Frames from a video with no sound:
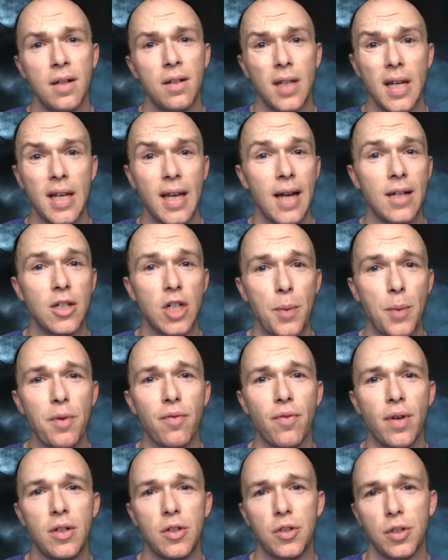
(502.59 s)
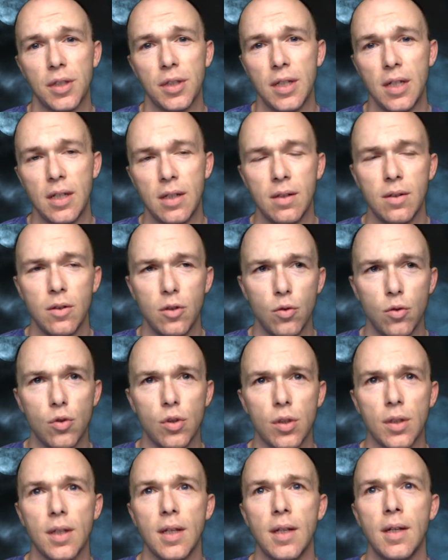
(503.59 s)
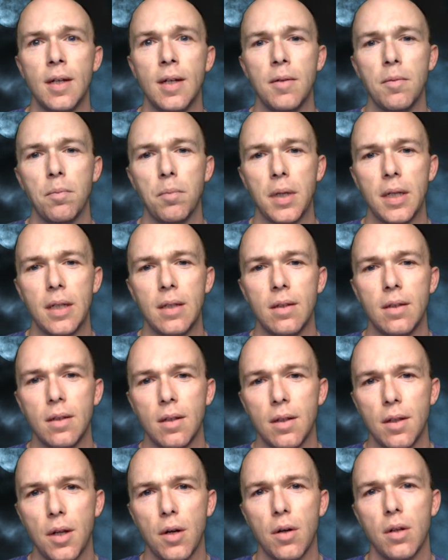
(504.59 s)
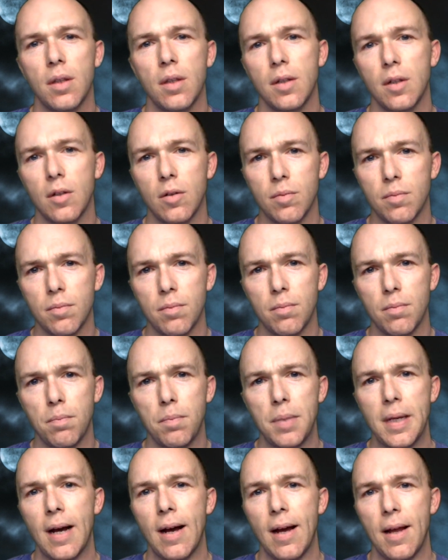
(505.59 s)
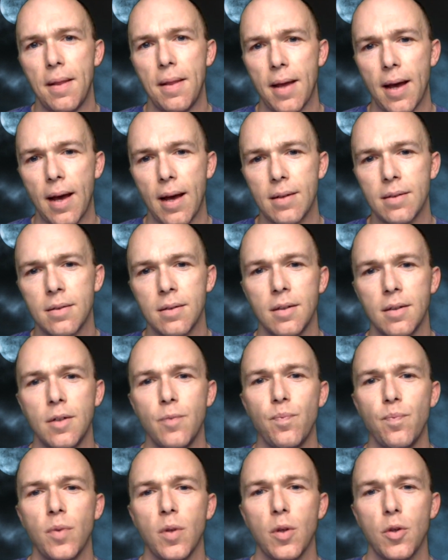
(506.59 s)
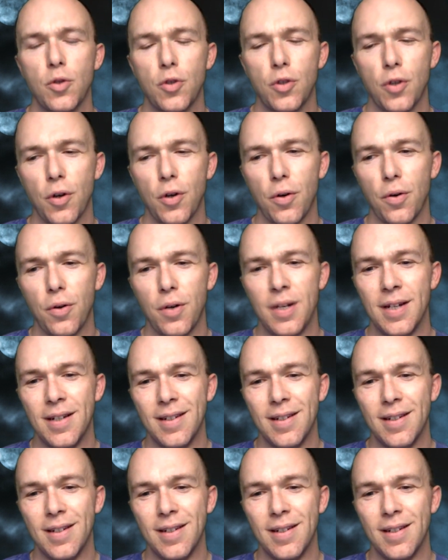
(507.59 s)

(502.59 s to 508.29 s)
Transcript: They catch up eventually, usually, but they're a little behind that. So